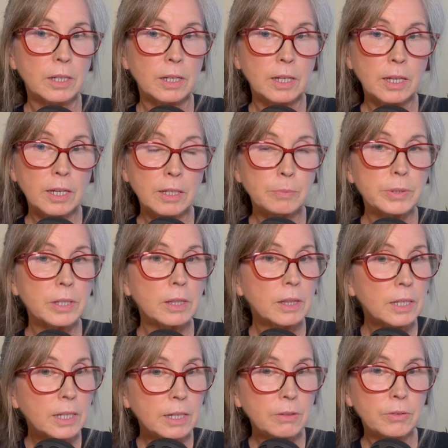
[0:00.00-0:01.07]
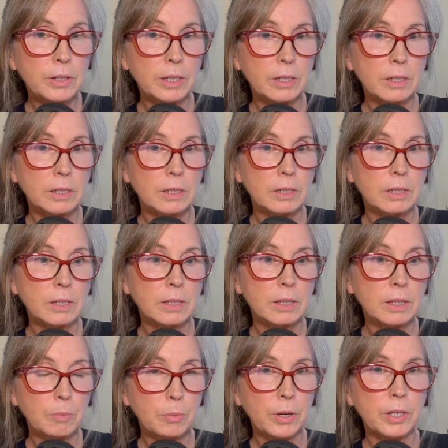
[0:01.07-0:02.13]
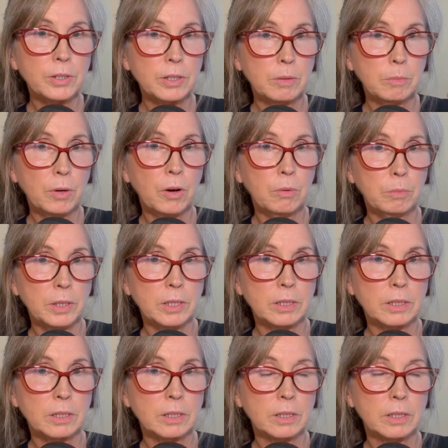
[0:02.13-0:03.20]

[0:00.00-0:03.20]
keeps leaving the present moment.